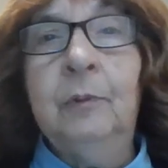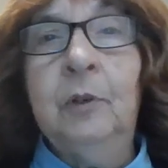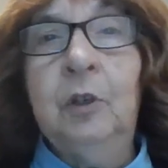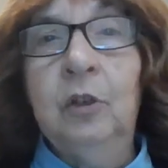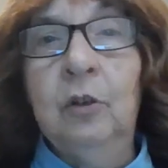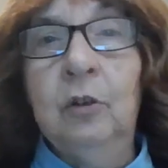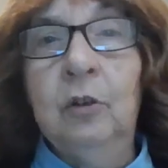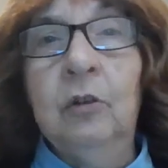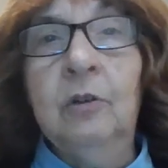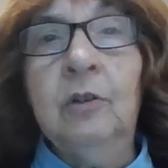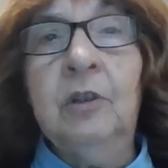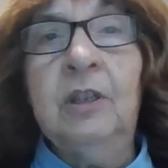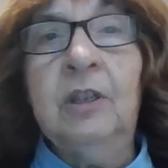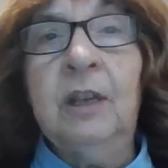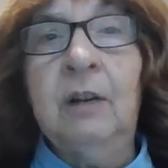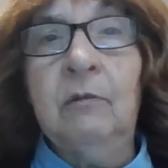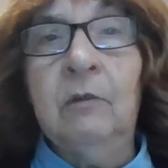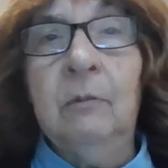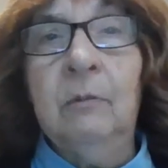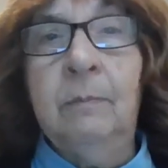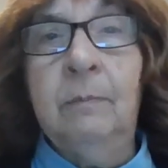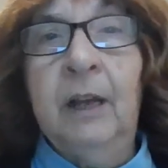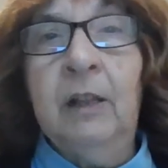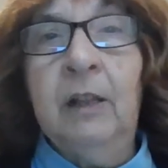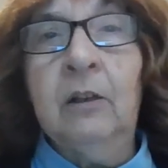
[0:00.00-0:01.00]
pure
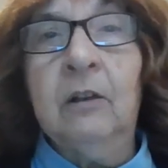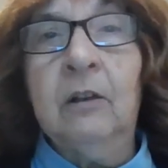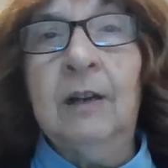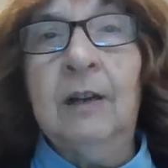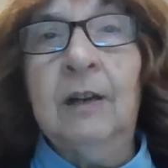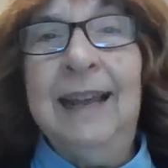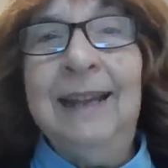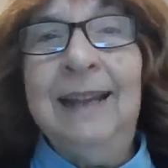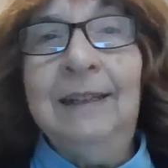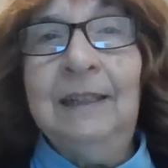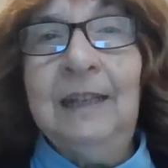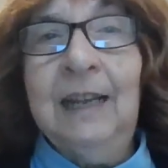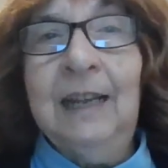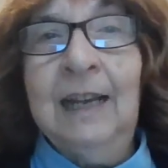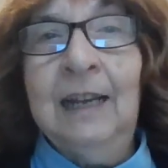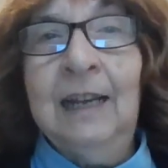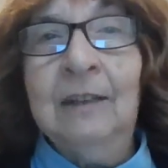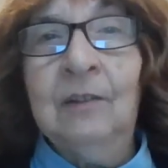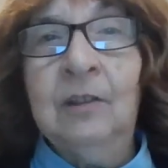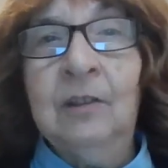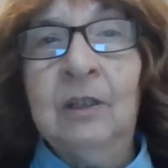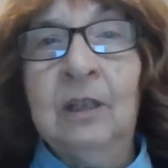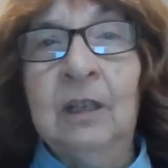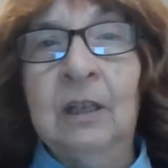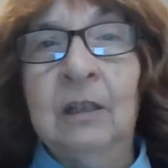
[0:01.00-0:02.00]
cerebellar
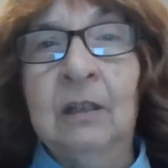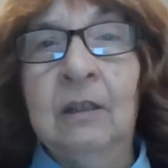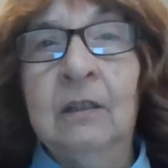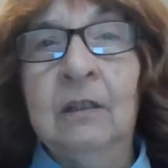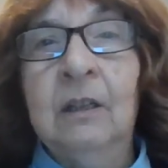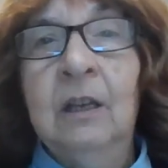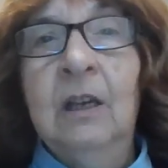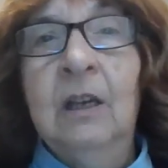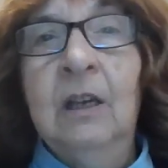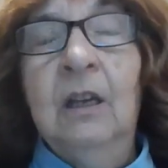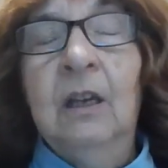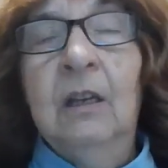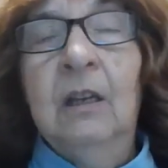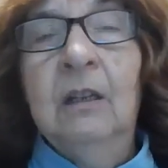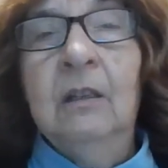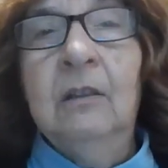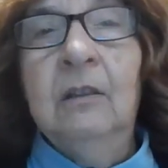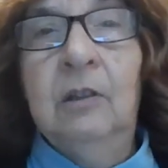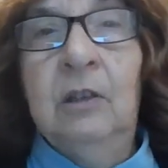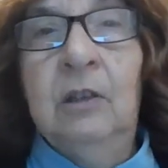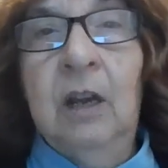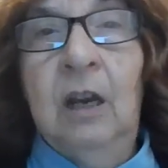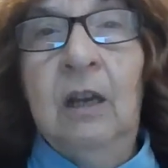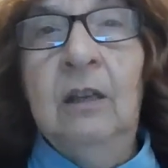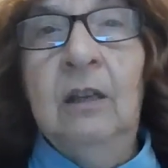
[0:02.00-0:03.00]
ataxia,
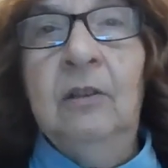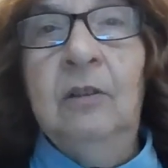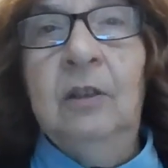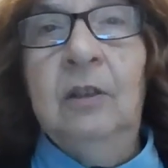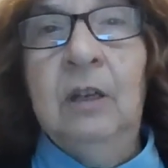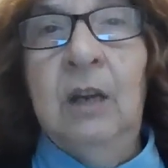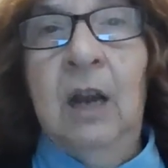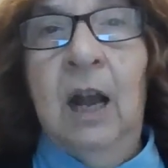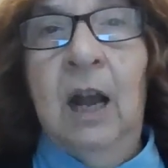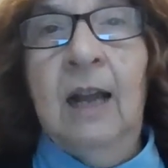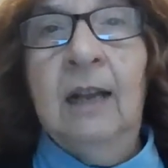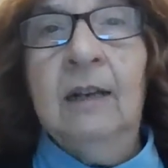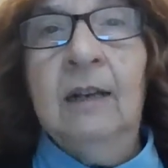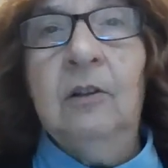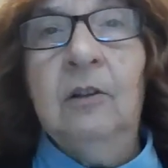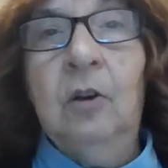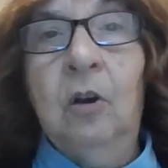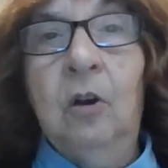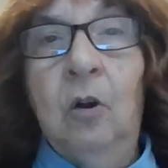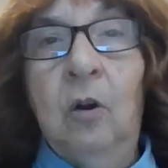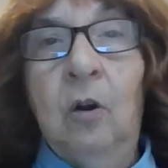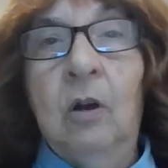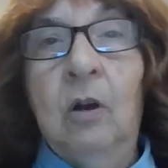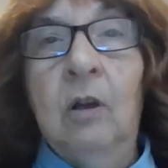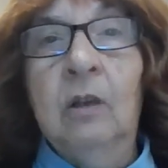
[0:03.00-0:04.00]
does not
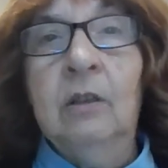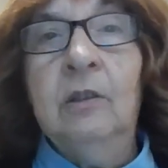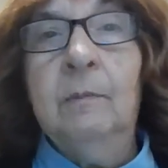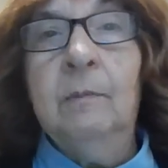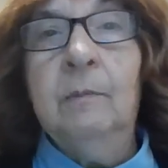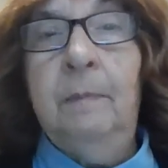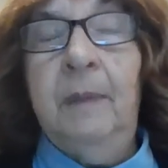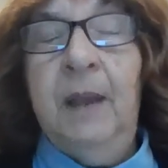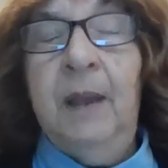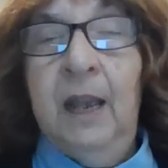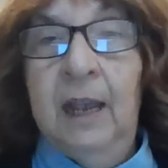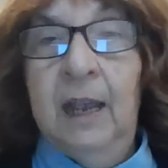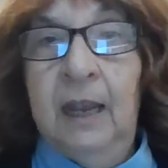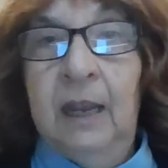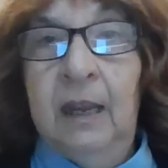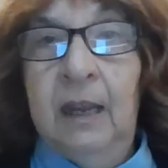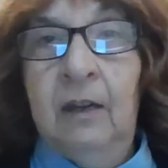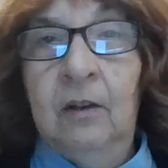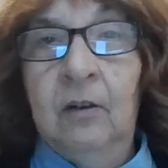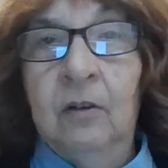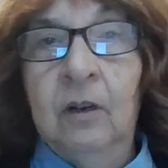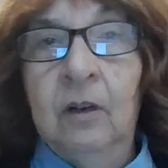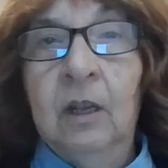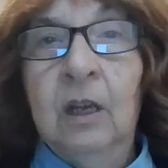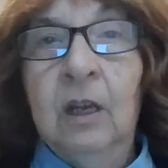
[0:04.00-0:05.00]
cause
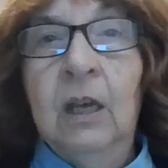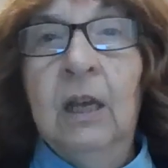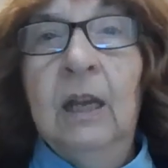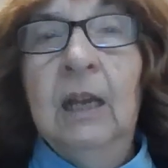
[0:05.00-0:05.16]
pain.